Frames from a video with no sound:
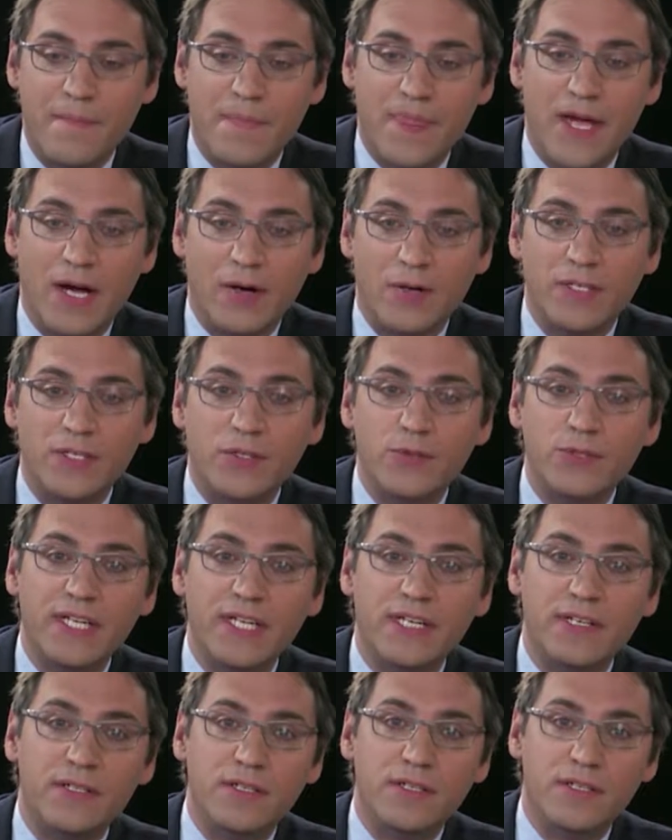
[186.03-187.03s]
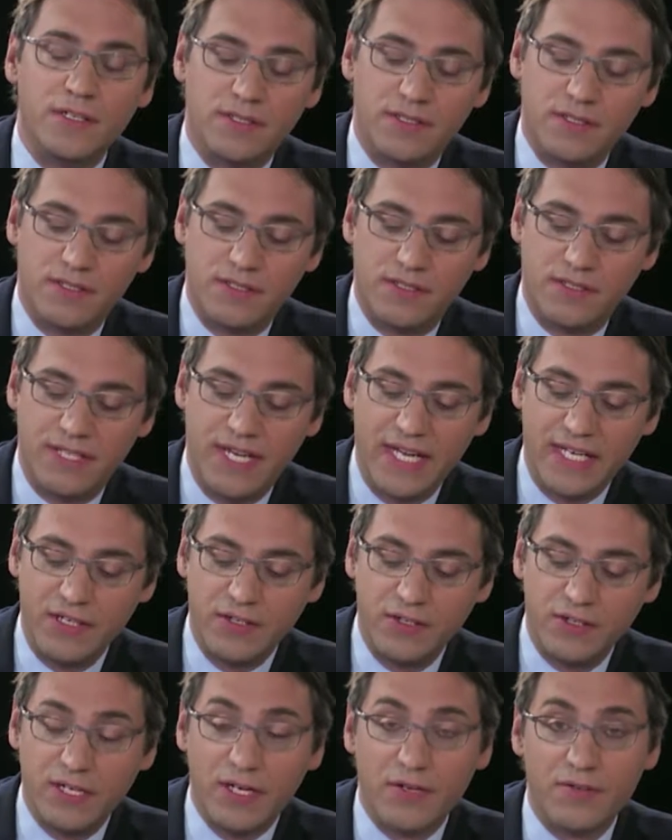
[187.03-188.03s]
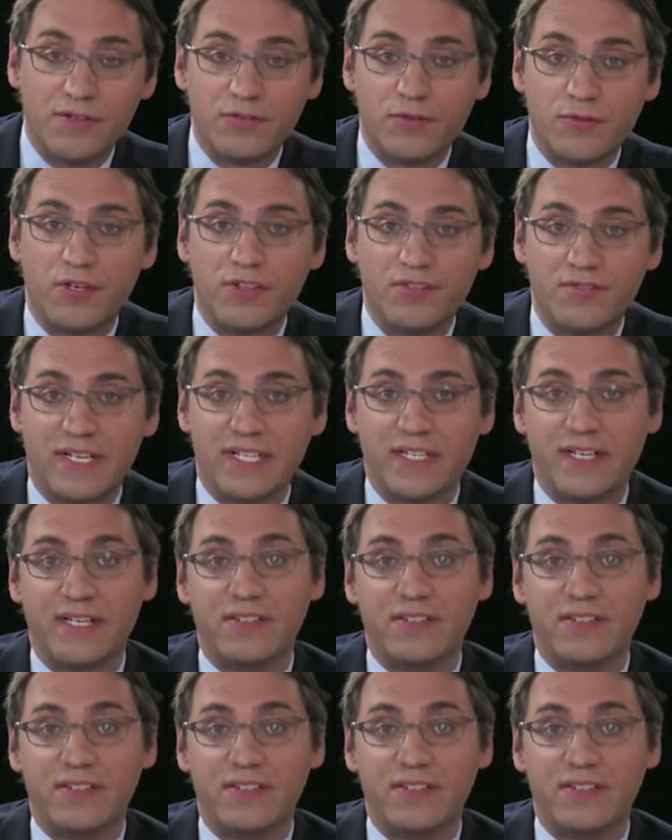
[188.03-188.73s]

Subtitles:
Now, you can take into account these cross-factor